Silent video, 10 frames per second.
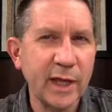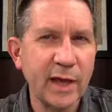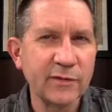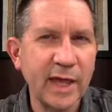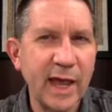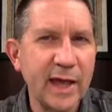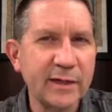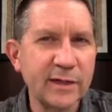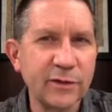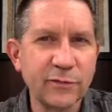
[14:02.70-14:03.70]
have to add
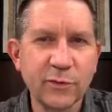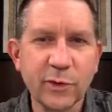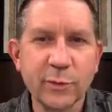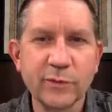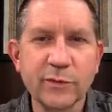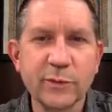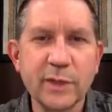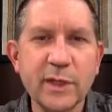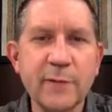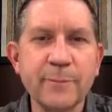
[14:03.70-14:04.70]
in a form of to
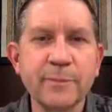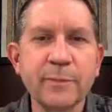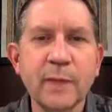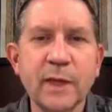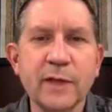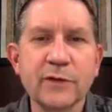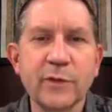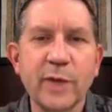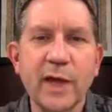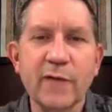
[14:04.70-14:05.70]
be. And so
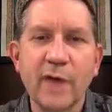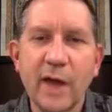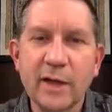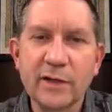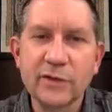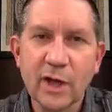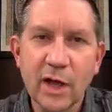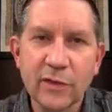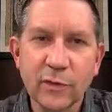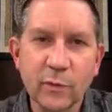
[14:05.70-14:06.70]
we have
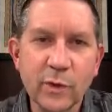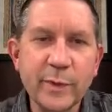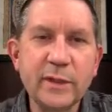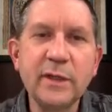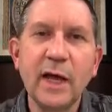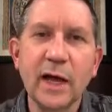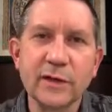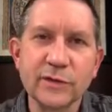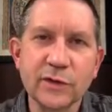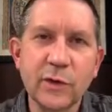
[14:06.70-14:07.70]
ha'isha, the woman,
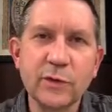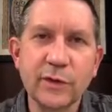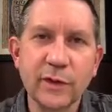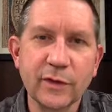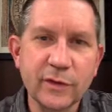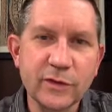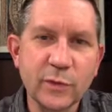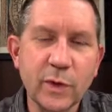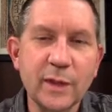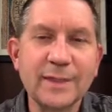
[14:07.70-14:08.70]
hazot, the this
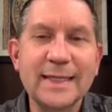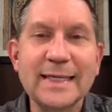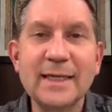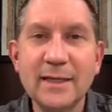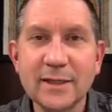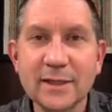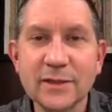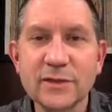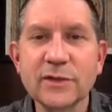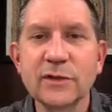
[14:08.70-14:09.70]
one,
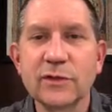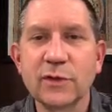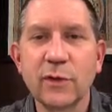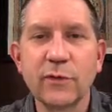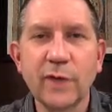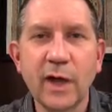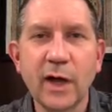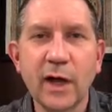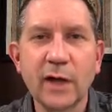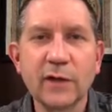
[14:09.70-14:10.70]
is
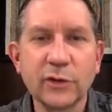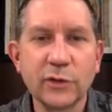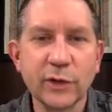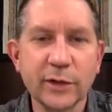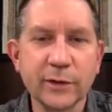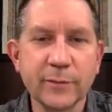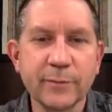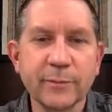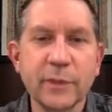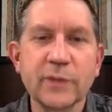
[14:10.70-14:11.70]
tova, good.
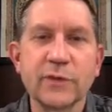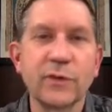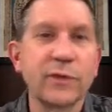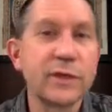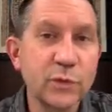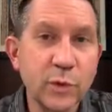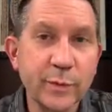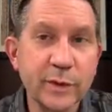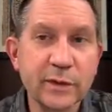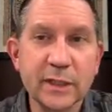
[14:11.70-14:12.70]
So this
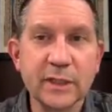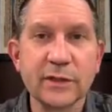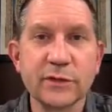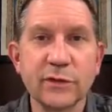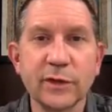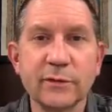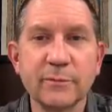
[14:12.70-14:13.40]
woman is good.